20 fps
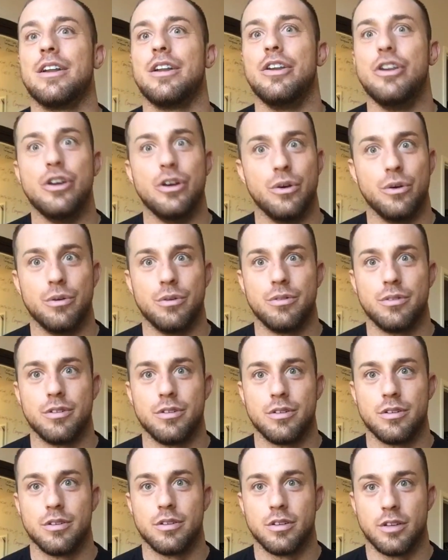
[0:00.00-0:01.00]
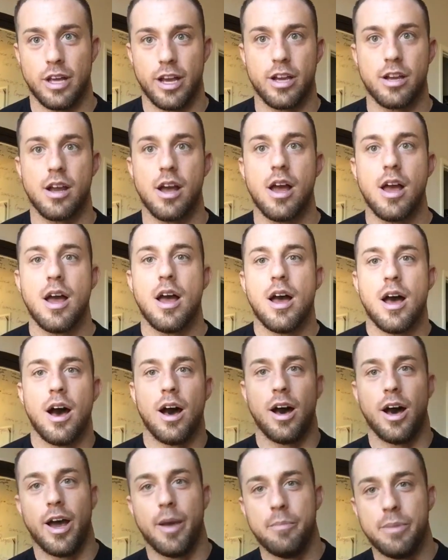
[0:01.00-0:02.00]
new. Like,
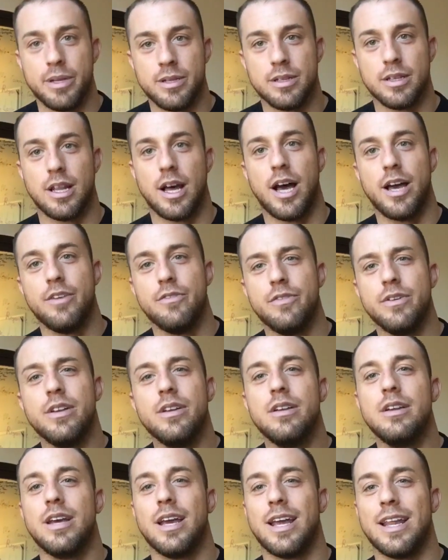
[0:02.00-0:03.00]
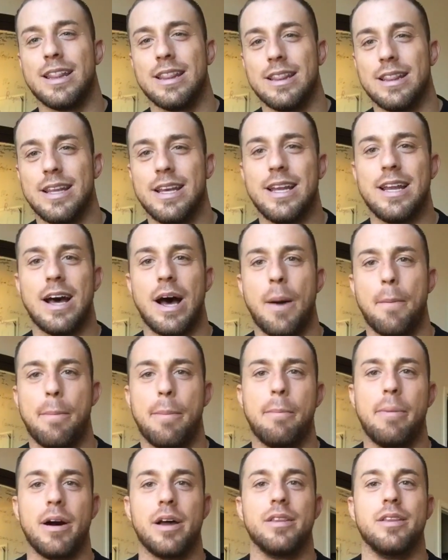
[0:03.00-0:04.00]
I'm enlivened and lit
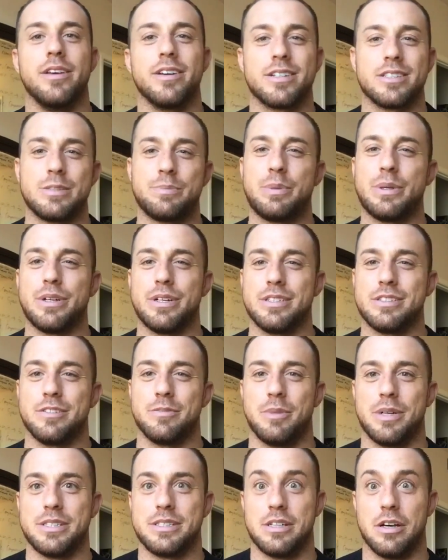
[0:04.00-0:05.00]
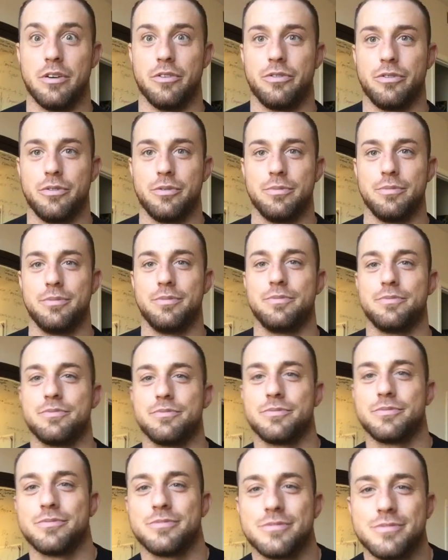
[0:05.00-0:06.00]
up by the experience of myself.
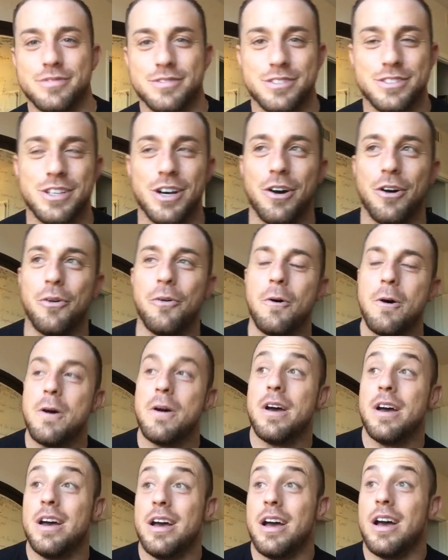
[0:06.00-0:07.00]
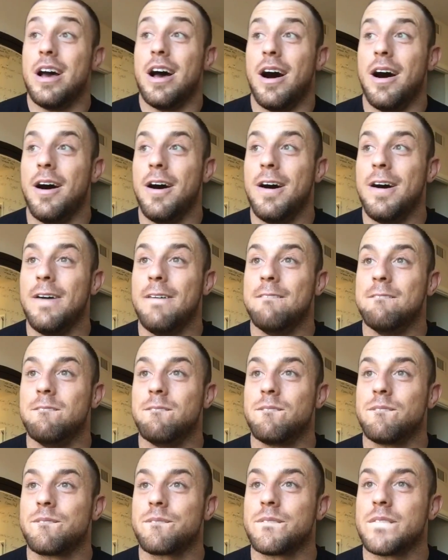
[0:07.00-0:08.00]
So,
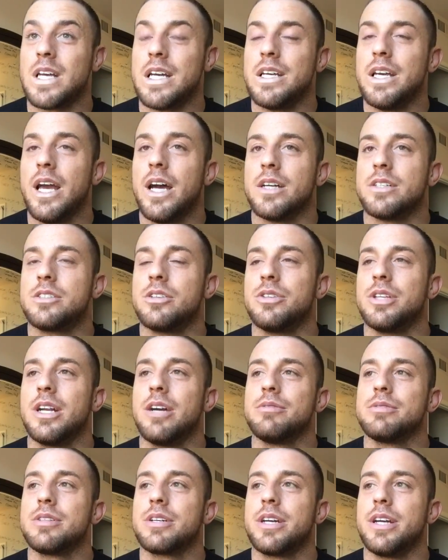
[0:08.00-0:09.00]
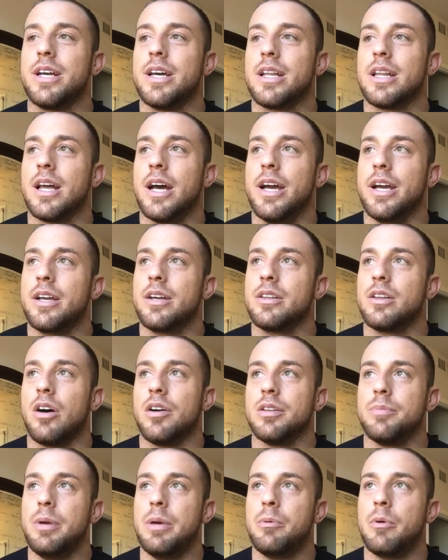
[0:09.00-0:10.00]
yeah, so then I was looking at, like,
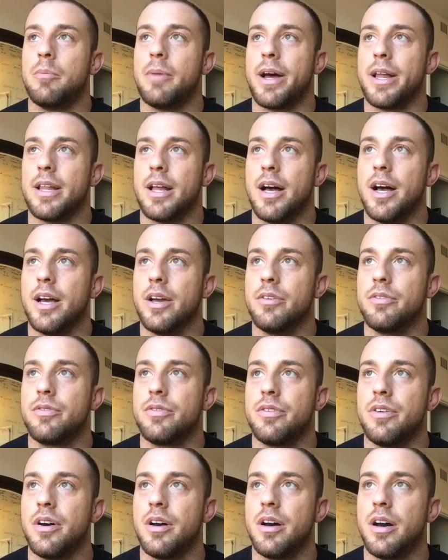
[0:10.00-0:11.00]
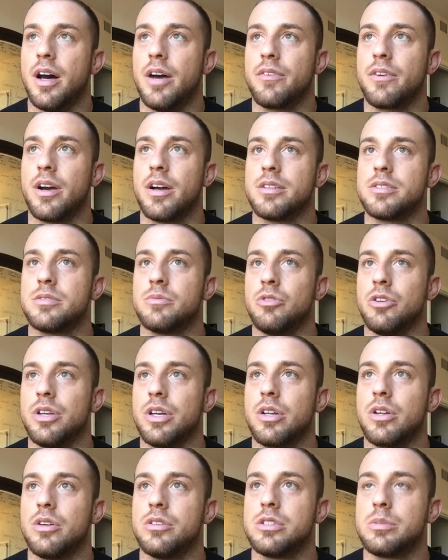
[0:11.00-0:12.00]
all the people in my life. I've got some
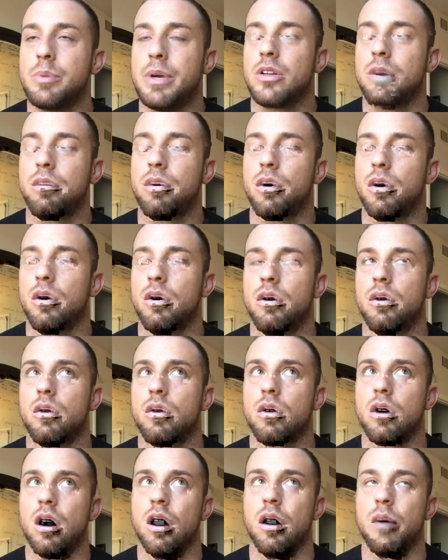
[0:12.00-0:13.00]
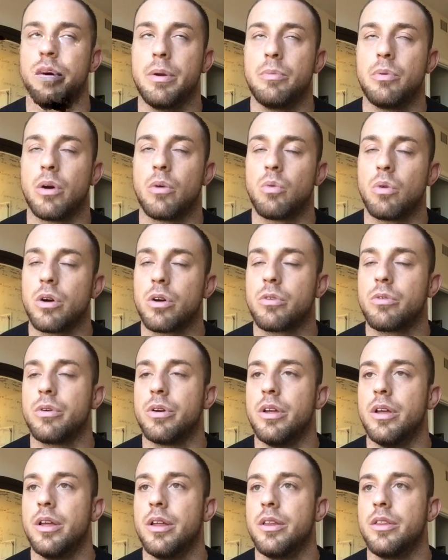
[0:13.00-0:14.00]
really close people, people I work
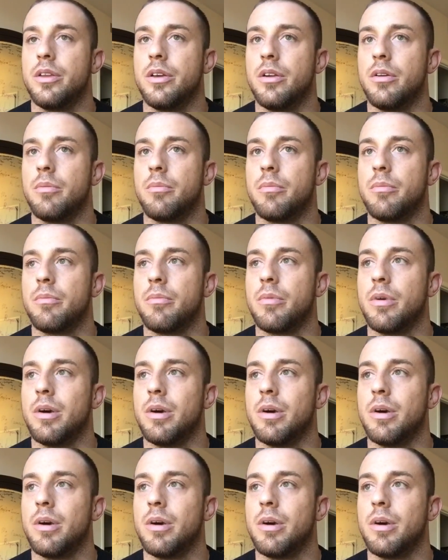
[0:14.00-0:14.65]
with, you know,